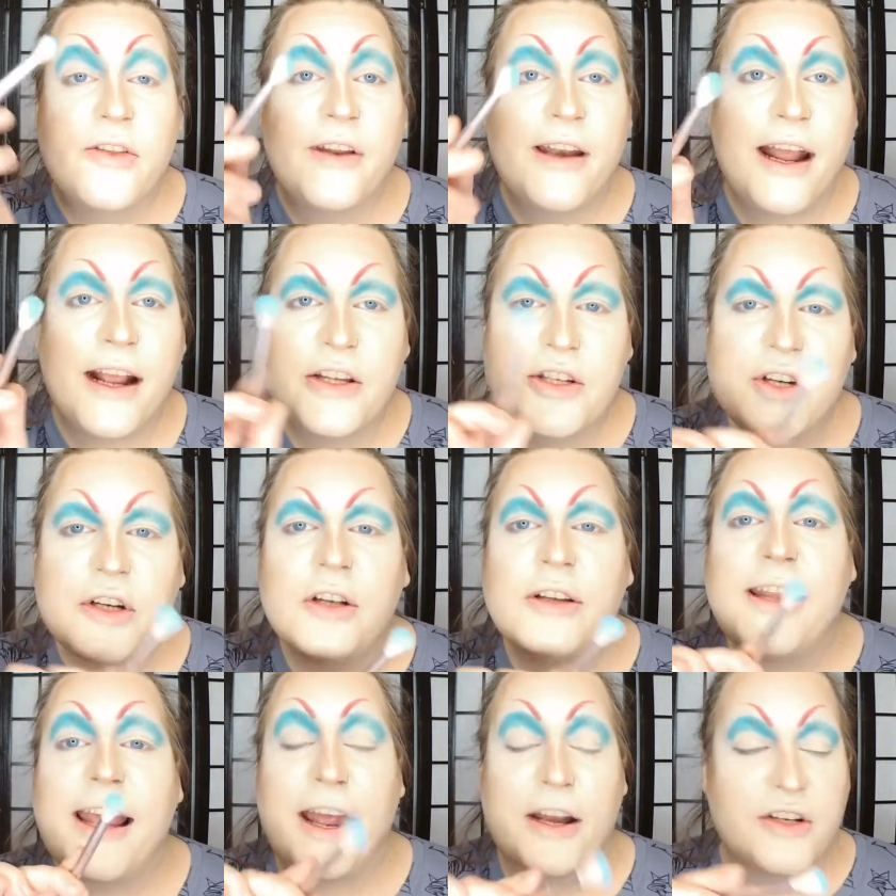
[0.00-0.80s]
the next
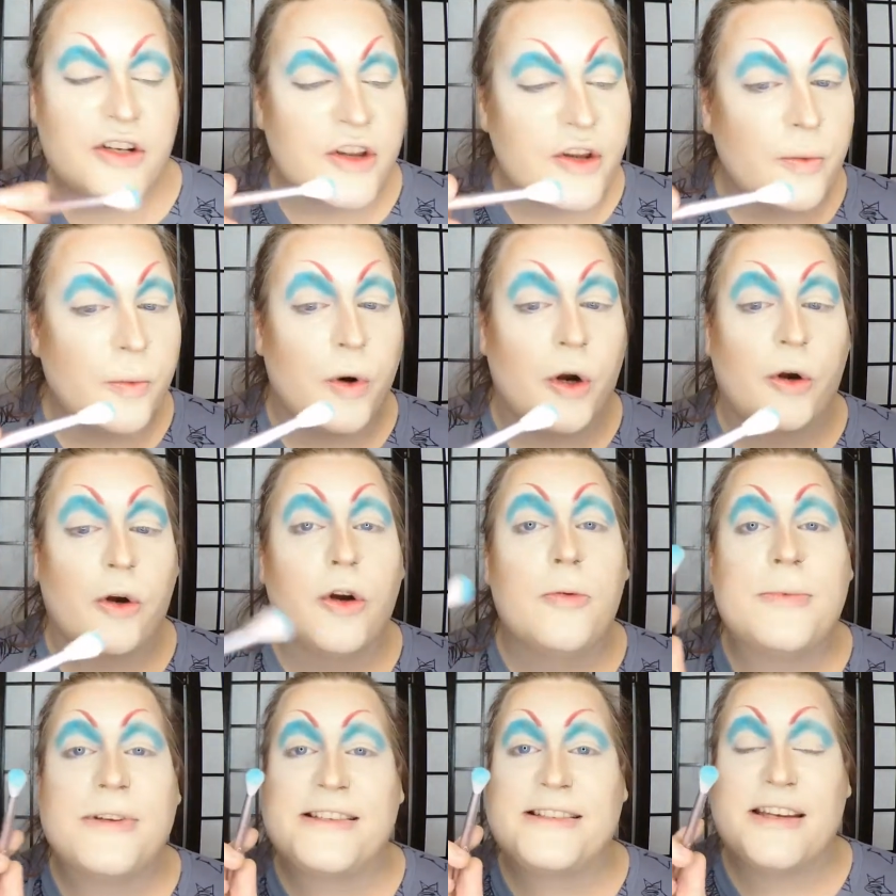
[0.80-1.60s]
girl to enter the
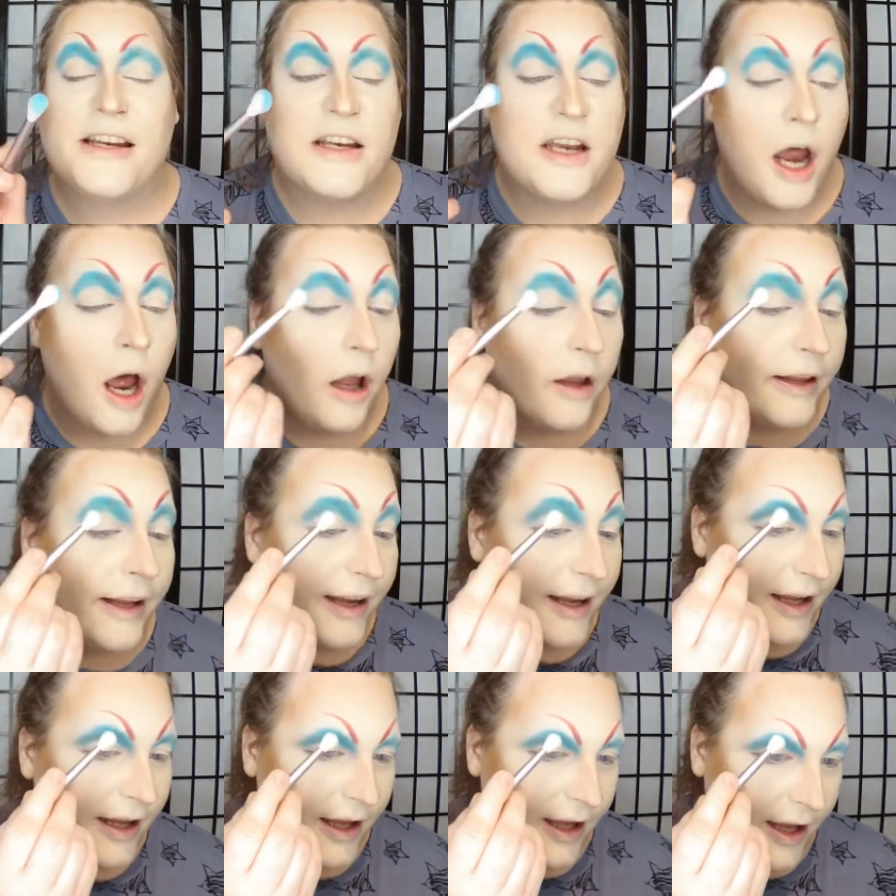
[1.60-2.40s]
workroom is
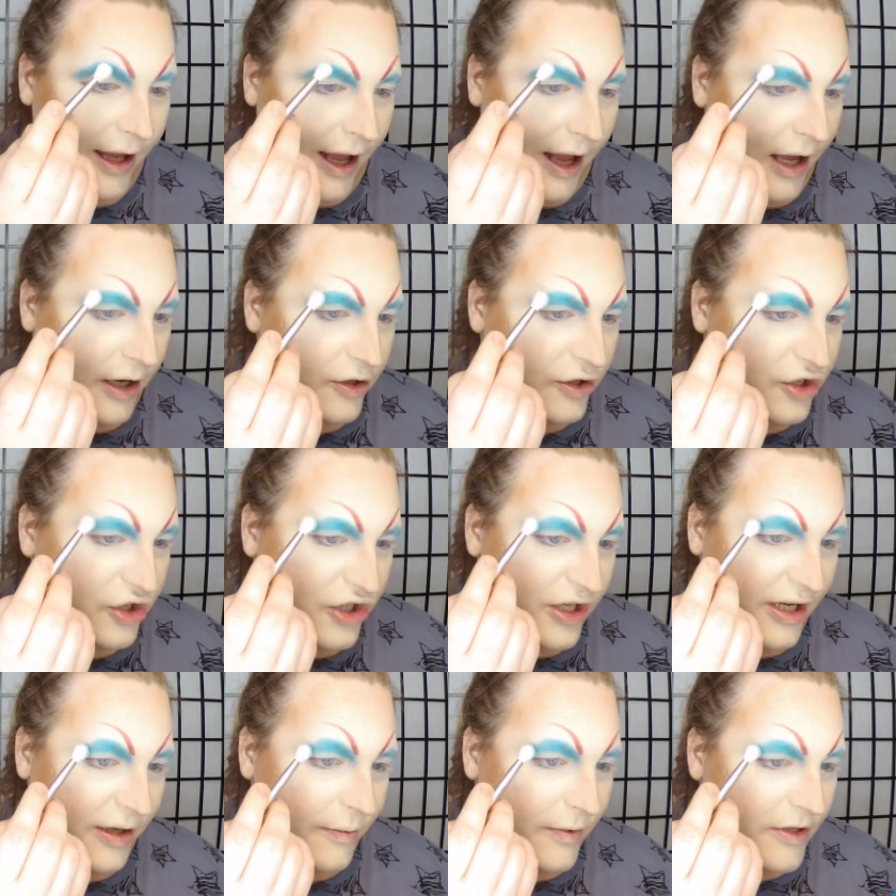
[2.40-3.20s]
Denali, and
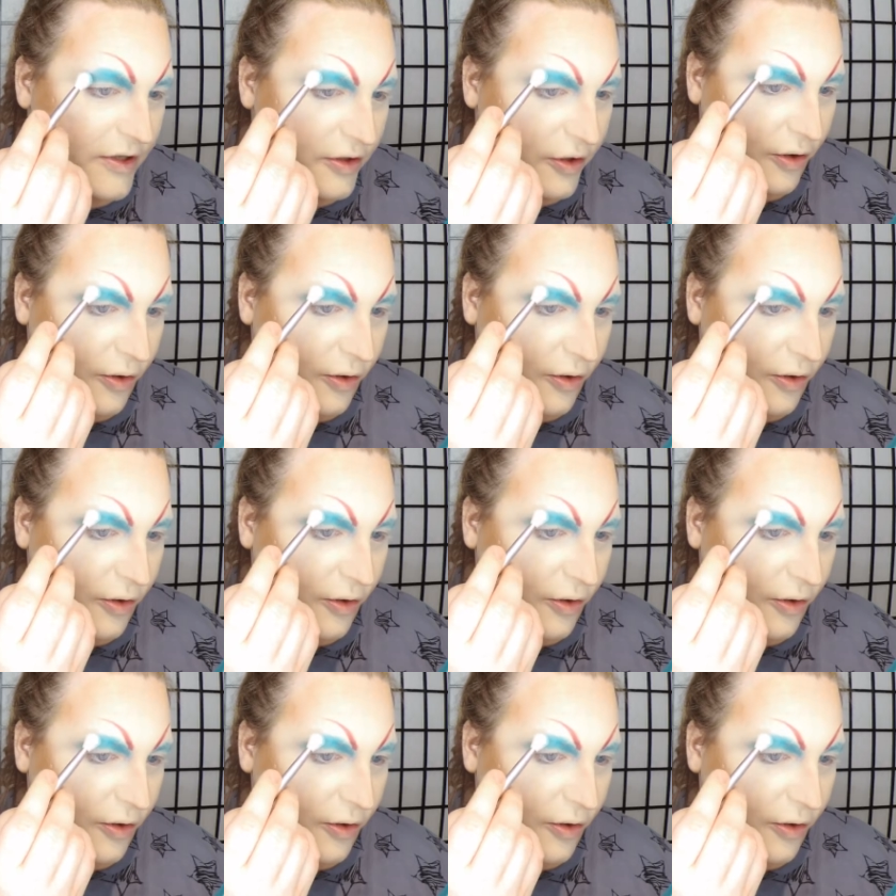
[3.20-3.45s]
she was